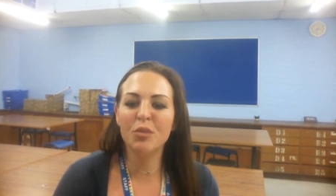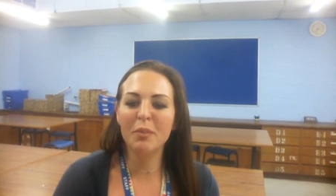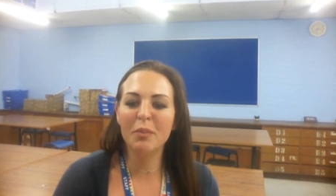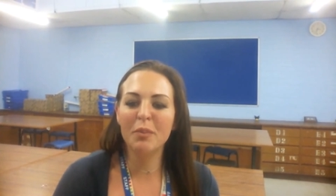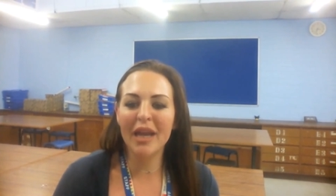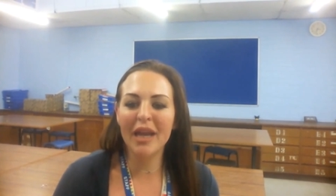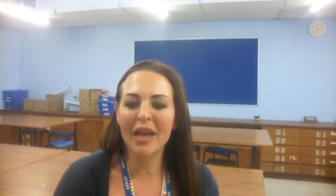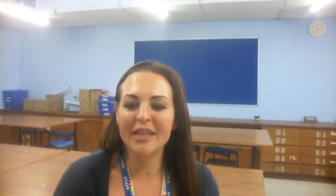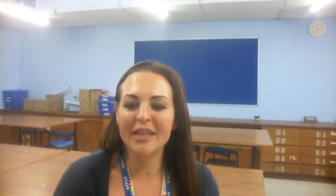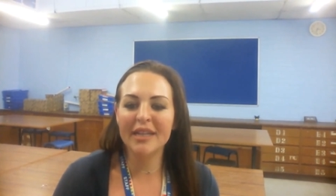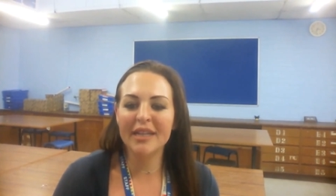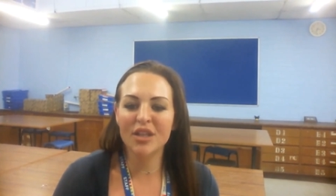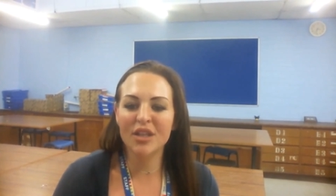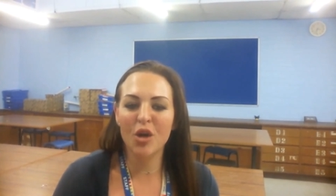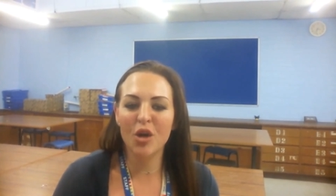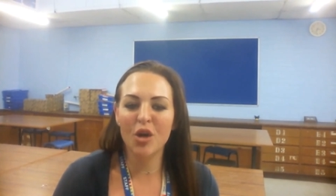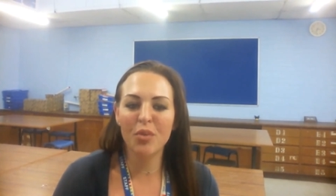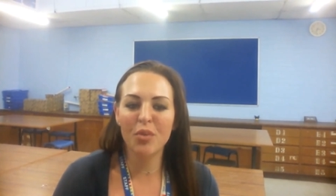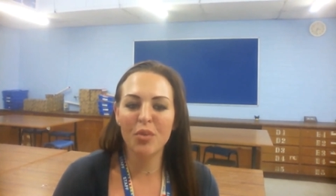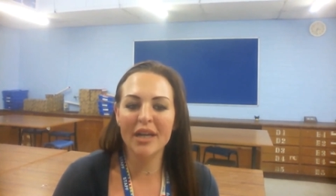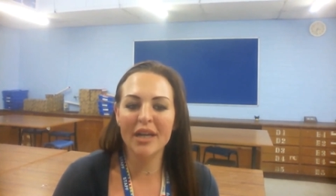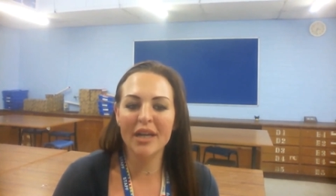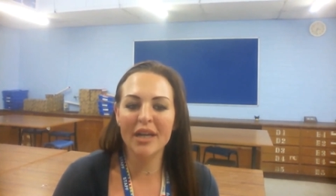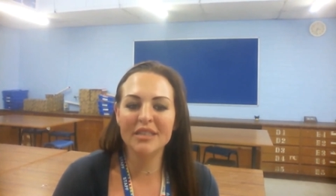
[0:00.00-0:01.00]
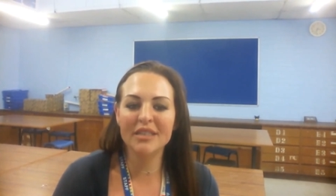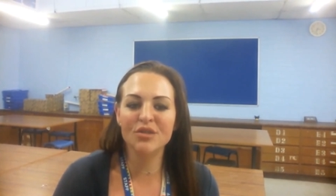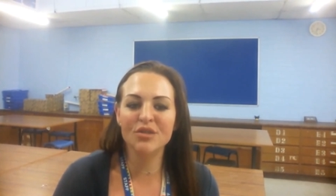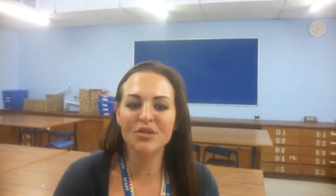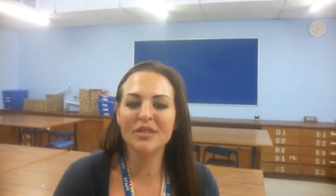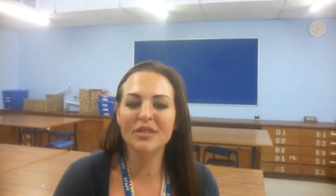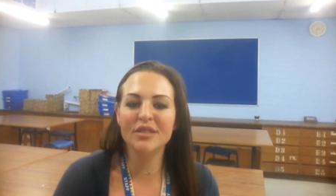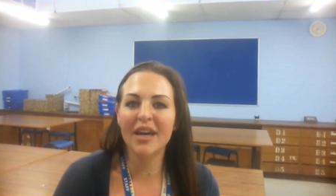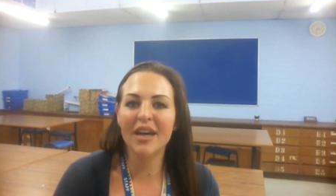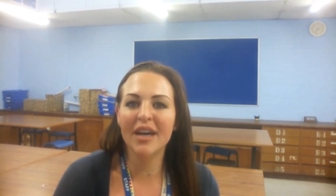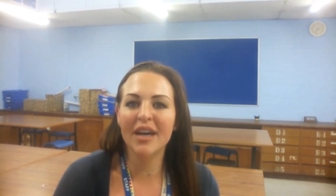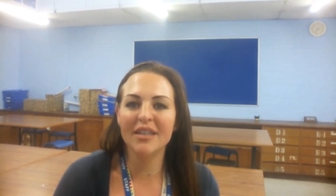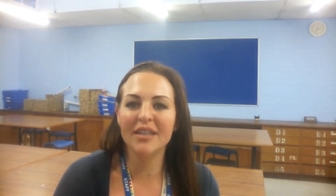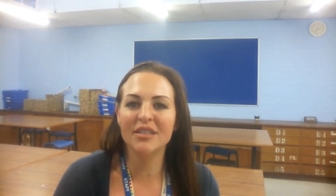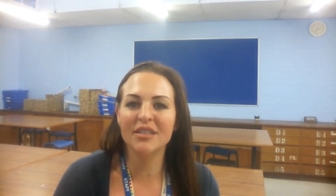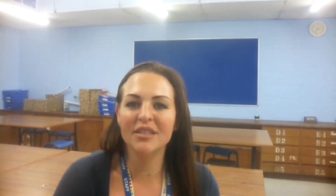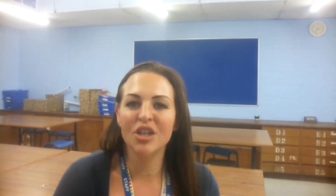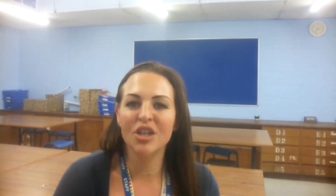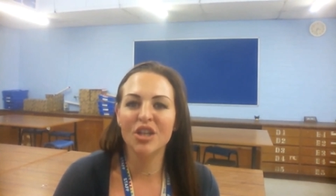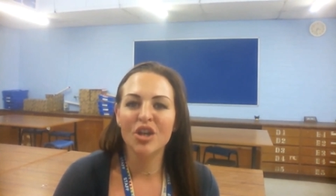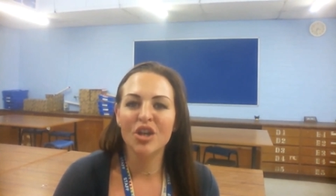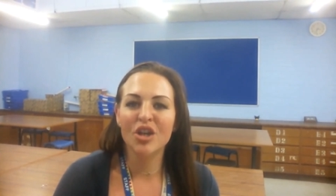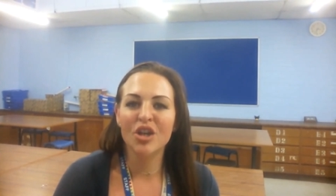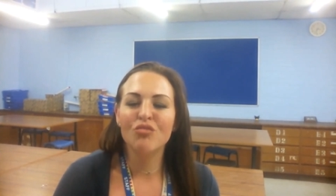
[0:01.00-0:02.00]
that we place on practical
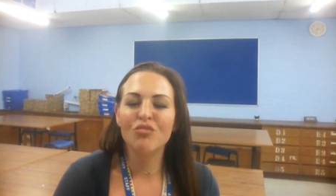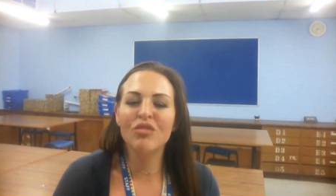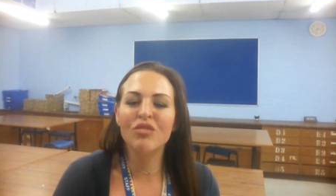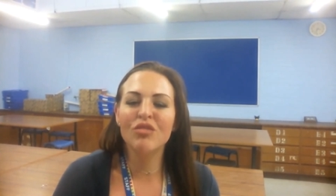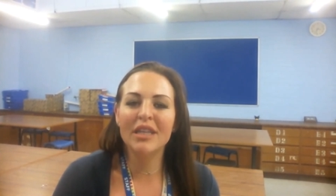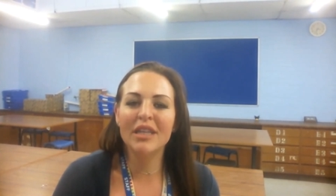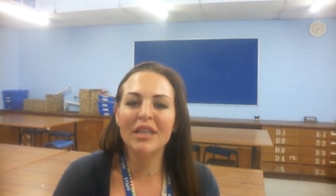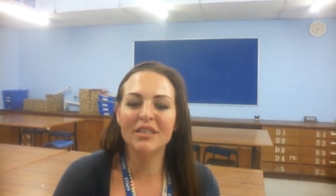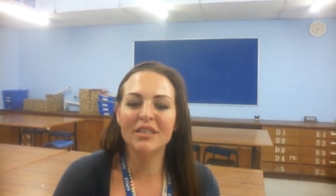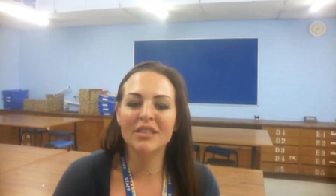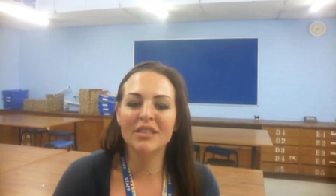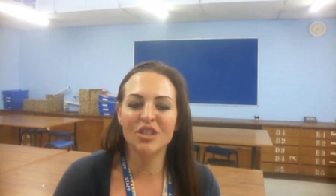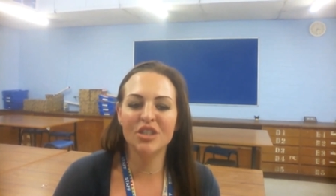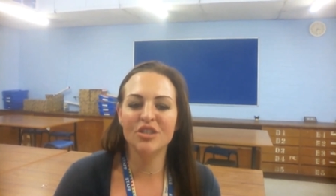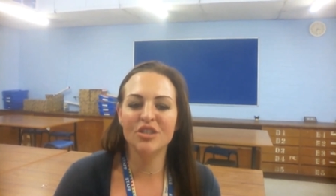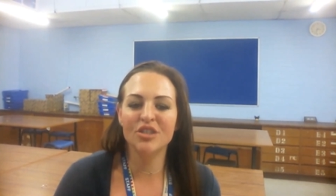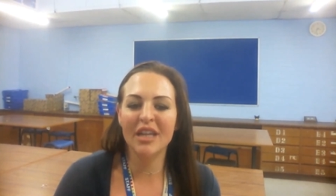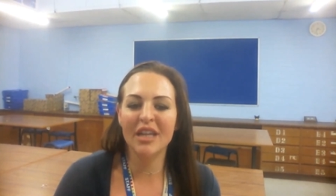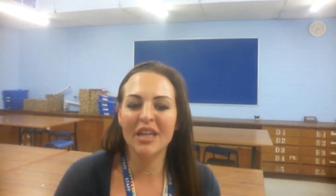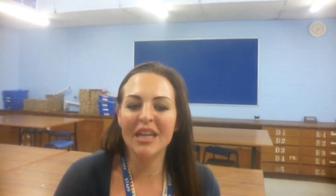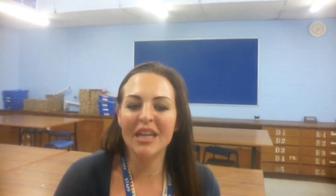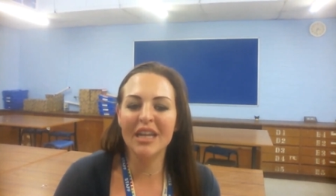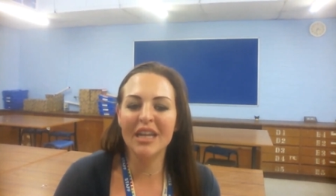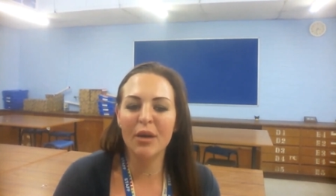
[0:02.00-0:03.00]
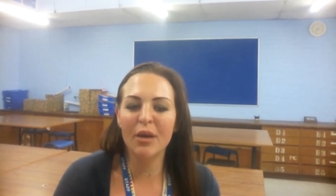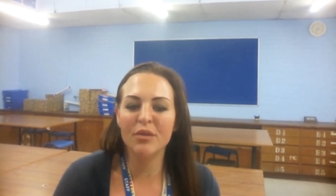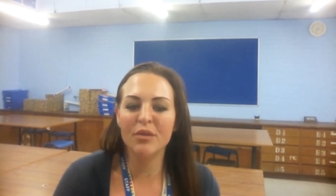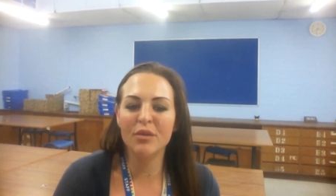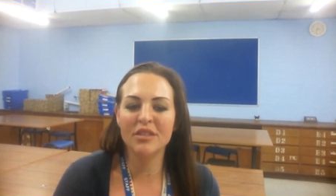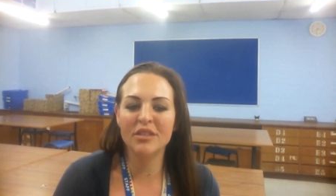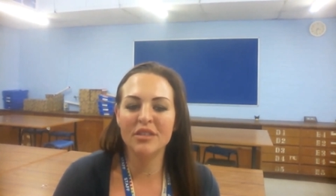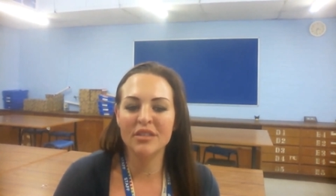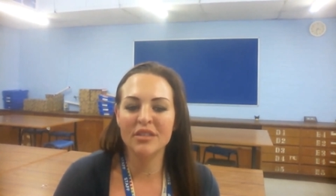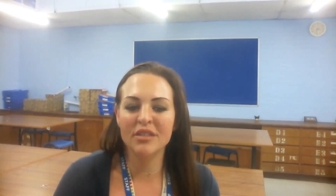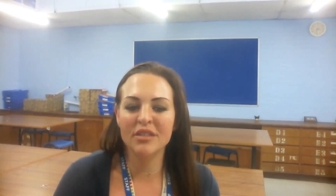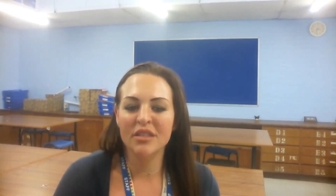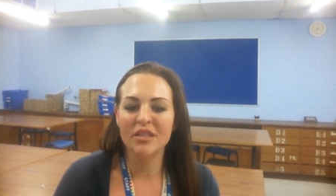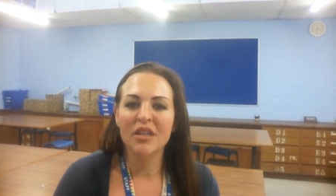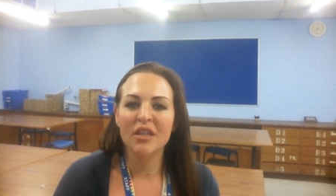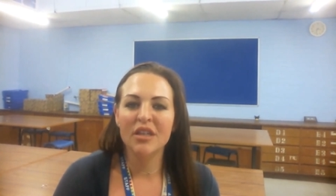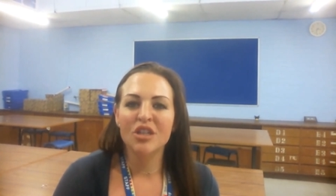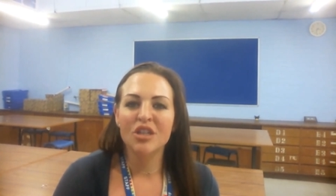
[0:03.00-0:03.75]
science really does allow us